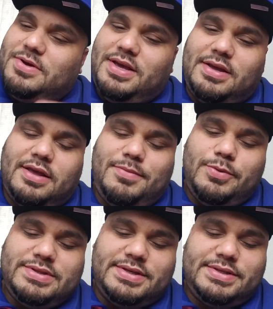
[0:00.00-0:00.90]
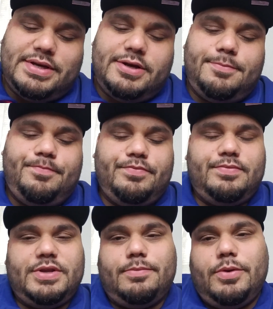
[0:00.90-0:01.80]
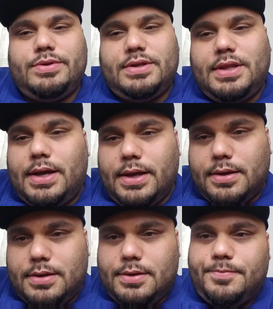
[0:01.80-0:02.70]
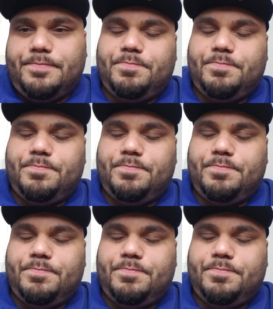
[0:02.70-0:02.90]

Hey, hit me with the sub. Hit me with the like.